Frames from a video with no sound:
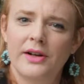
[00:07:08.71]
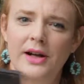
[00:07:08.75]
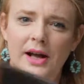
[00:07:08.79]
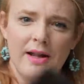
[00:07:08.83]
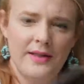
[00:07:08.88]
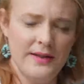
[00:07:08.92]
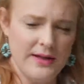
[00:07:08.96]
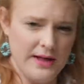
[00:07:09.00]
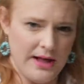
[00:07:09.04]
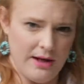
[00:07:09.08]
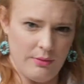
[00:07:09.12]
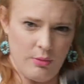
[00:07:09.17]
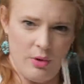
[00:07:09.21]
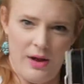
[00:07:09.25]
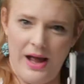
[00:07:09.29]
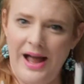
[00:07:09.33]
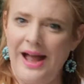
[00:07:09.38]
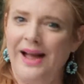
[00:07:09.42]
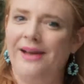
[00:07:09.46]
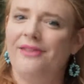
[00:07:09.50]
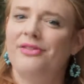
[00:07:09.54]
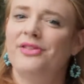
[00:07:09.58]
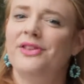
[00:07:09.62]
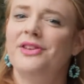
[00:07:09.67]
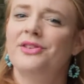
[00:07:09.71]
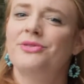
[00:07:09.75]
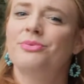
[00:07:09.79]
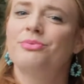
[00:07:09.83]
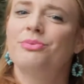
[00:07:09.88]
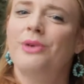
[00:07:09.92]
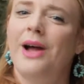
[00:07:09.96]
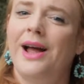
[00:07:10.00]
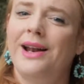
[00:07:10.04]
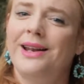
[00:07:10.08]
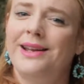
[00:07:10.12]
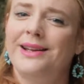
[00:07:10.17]
and then I will have this
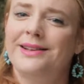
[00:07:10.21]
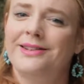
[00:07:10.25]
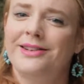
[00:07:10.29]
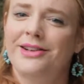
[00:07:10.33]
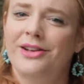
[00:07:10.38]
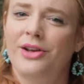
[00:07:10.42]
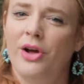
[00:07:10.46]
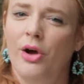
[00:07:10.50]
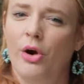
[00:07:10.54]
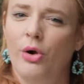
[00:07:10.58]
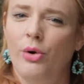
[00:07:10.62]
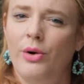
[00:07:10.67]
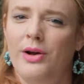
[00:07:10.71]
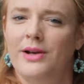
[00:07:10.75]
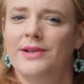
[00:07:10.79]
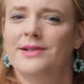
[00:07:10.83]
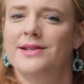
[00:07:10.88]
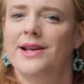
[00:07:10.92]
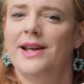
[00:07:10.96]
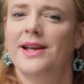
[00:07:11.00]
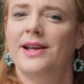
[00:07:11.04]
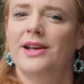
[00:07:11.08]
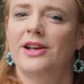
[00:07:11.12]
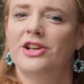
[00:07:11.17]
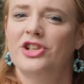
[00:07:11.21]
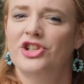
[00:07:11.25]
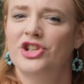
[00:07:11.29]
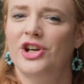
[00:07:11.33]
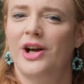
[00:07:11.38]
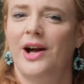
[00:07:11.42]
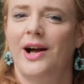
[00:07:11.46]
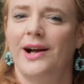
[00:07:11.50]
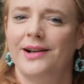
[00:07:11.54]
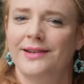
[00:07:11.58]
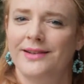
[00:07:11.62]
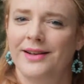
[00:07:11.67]
ready to go and take a
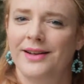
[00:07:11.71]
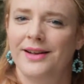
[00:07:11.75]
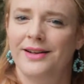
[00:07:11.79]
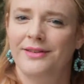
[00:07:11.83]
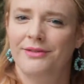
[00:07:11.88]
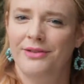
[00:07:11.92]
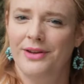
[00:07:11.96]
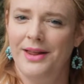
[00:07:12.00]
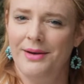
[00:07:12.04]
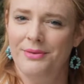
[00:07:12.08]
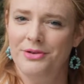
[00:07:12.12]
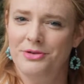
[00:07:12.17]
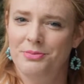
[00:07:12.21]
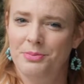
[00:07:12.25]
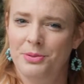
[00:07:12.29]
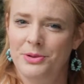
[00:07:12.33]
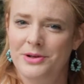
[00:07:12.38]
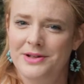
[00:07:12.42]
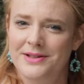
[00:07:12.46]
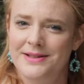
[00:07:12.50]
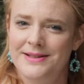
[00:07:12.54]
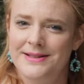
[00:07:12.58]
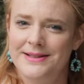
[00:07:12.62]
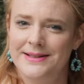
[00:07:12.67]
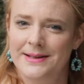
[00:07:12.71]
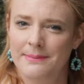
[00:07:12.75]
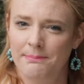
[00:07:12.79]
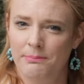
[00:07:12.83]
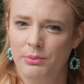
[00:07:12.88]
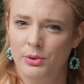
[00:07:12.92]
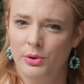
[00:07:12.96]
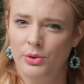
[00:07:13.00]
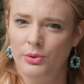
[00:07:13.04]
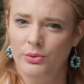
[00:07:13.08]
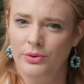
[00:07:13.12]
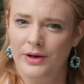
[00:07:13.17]
shot. Well, that was pretty
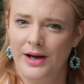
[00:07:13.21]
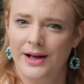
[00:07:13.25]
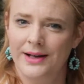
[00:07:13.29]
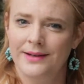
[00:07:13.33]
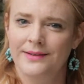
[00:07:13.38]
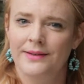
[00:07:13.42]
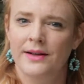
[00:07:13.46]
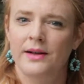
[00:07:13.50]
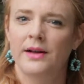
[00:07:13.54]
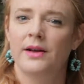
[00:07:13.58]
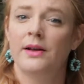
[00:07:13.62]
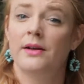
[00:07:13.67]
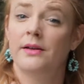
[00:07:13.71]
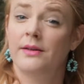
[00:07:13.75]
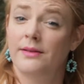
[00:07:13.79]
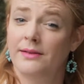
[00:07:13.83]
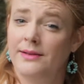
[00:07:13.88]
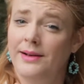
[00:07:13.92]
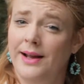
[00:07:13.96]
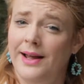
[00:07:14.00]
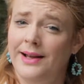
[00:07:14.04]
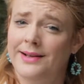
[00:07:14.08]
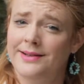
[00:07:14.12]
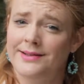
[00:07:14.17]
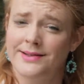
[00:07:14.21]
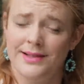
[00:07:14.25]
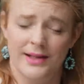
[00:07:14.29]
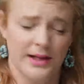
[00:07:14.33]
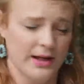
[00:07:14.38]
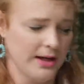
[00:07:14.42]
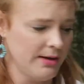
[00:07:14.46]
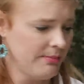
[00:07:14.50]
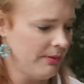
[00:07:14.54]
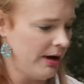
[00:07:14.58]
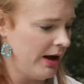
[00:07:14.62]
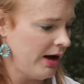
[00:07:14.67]
simple, right? Next
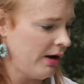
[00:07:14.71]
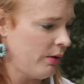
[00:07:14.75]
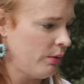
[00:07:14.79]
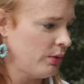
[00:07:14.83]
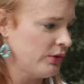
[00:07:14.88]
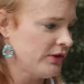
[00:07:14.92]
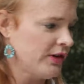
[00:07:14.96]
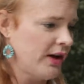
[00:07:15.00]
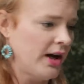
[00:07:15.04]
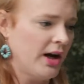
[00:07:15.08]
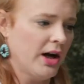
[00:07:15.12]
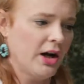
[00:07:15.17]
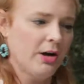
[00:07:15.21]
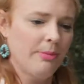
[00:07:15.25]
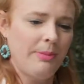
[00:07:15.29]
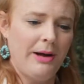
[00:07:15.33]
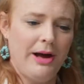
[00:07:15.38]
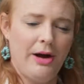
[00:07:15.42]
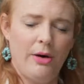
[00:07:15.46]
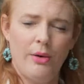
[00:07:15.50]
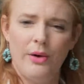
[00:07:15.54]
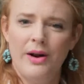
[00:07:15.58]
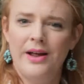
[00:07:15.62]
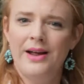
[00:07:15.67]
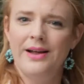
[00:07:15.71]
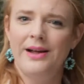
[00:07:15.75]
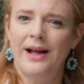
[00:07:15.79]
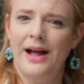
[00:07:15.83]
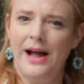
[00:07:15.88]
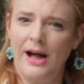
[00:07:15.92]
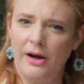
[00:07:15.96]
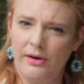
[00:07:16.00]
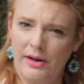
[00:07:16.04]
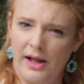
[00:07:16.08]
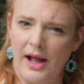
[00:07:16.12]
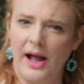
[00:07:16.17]
time I will talk about
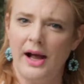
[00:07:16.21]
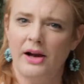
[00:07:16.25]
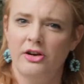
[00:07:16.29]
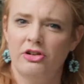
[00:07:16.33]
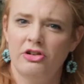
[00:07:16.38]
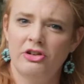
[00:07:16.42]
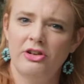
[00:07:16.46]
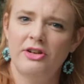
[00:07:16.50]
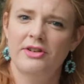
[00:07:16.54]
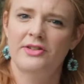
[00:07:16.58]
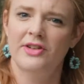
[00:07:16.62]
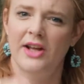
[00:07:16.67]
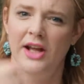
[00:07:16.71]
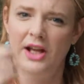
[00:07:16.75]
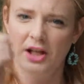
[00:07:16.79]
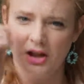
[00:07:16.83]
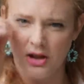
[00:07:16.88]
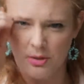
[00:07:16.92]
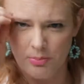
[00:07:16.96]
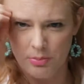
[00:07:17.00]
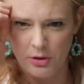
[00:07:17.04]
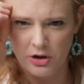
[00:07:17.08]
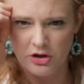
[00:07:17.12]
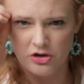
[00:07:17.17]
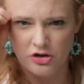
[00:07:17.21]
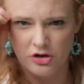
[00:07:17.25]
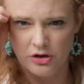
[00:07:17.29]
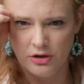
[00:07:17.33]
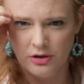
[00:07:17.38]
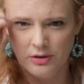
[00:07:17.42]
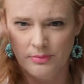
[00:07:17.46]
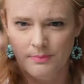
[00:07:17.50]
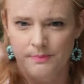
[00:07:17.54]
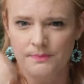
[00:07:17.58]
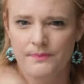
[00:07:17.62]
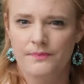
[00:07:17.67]
how to actually take a
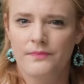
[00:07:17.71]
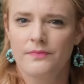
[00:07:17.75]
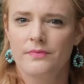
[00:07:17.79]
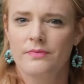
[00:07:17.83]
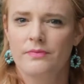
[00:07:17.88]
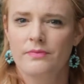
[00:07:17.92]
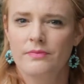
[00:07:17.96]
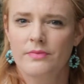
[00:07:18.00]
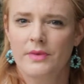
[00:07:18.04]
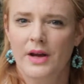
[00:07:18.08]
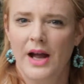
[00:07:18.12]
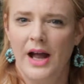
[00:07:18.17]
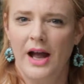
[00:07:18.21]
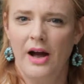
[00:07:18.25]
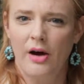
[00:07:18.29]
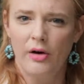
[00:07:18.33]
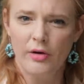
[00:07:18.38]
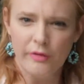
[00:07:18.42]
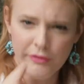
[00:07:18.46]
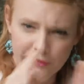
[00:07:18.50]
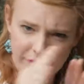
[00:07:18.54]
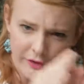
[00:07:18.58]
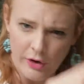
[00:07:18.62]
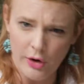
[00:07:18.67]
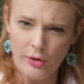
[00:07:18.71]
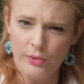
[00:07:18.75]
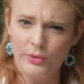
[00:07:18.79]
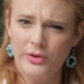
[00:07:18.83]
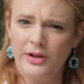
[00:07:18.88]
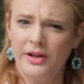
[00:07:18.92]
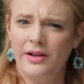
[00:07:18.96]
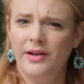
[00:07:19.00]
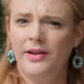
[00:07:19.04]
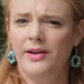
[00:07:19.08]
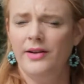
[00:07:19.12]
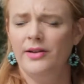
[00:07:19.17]
picture, how to
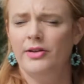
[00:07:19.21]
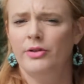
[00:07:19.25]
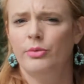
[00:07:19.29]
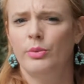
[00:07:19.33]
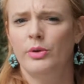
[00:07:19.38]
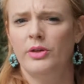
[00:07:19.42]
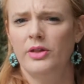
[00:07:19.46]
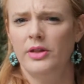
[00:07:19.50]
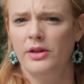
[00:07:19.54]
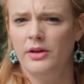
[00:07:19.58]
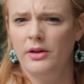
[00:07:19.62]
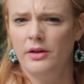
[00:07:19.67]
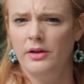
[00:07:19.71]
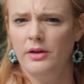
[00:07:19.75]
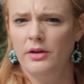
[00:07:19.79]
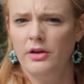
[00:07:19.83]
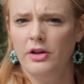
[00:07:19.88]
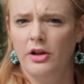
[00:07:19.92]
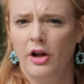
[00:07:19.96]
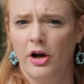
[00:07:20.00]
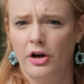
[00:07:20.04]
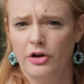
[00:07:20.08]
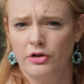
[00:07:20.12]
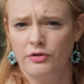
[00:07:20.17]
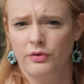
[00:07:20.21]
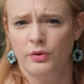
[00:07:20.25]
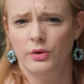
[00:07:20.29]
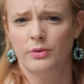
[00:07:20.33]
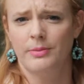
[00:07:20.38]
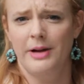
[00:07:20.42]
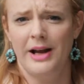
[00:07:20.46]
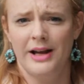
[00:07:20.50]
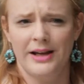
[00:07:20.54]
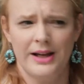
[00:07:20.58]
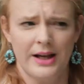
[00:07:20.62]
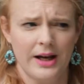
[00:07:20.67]
focus with the large
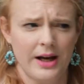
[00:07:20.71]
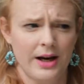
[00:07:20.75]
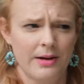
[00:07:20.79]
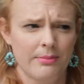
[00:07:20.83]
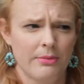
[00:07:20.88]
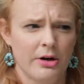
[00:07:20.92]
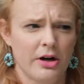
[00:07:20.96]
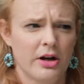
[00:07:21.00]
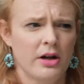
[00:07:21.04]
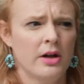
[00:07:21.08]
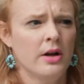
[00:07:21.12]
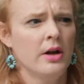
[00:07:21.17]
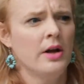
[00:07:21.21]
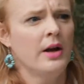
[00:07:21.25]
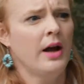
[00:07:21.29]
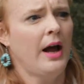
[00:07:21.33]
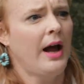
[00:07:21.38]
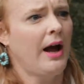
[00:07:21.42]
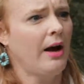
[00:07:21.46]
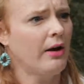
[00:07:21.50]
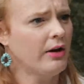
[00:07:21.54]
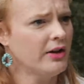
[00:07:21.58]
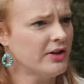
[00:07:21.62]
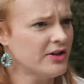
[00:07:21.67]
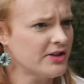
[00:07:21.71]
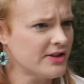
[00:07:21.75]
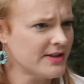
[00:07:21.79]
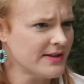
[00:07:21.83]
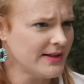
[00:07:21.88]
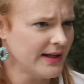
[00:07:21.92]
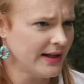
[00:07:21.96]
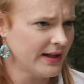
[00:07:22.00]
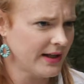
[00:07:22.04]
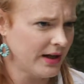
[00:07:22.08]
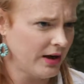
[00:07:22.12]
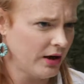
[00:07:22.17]
format camera, how to just
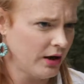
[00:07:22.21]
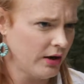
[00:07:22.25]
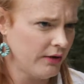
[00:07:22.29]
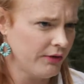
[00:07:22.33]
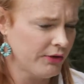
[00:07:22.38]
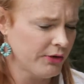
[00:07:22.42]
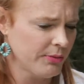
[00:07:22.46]
take care of